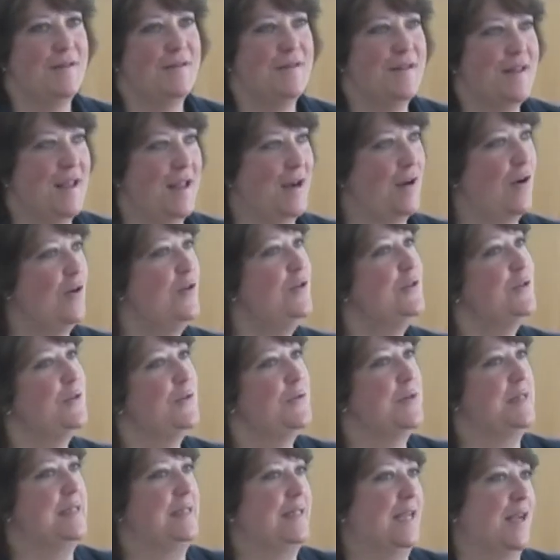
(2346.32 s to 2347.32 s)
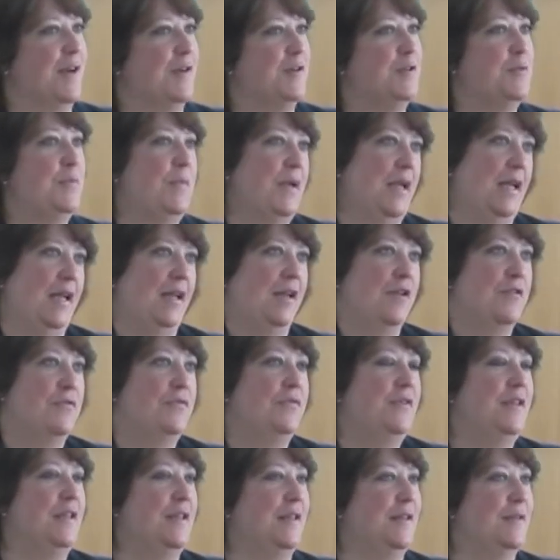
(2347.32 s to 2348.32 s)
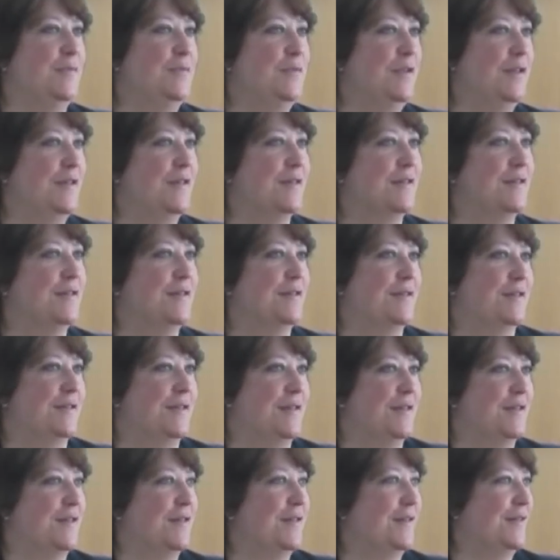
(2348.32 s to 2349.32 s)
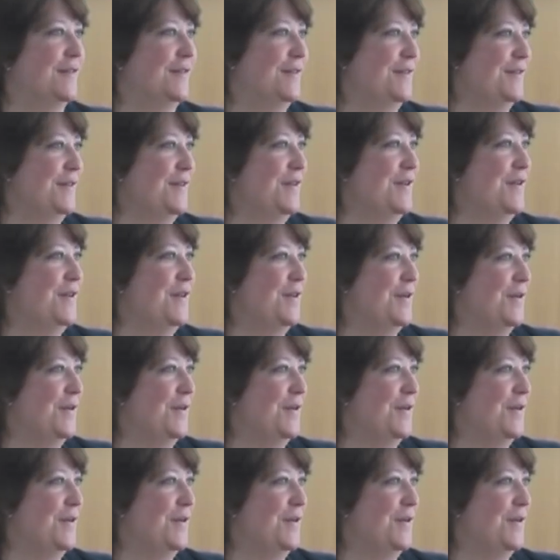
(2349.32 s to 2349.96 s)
it also entails paying a fee because there's, That's